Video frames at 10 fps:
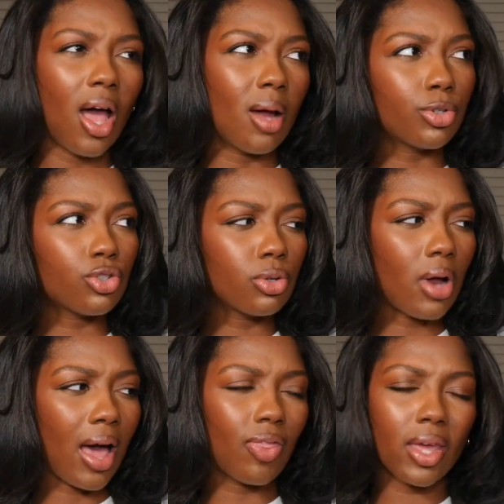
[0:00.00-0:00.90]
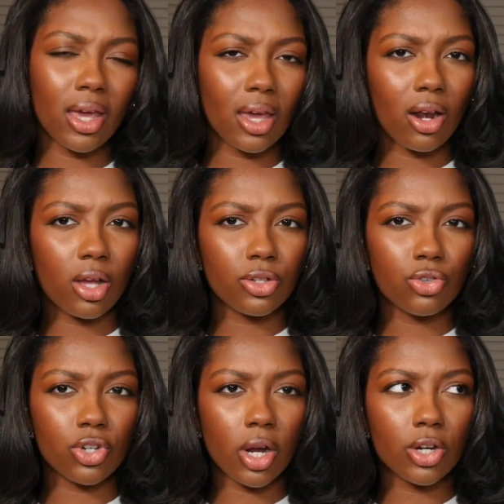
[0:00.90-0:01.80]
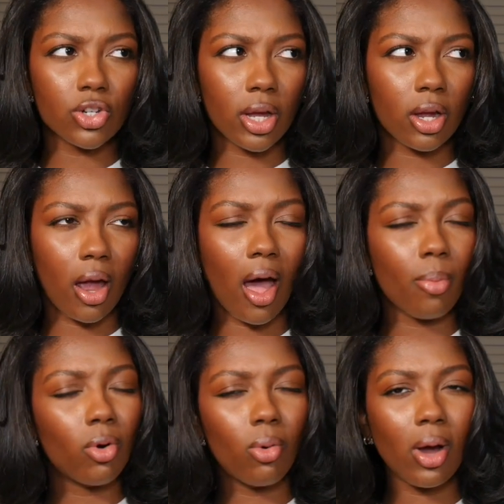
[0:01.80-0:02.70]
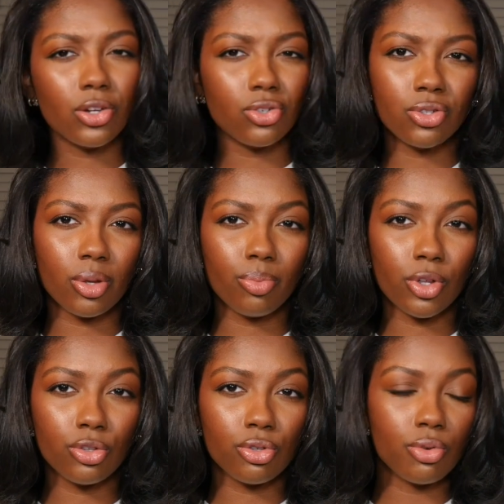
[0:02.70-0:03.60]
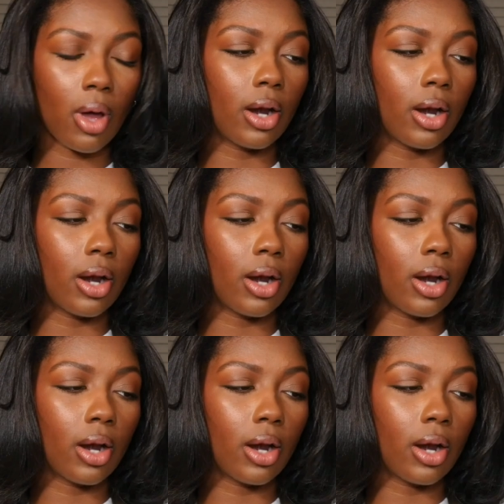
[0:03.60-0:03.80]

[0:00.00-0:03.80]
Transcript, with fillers: I'm sure, I think it can also charge like an Apple Watch or something too.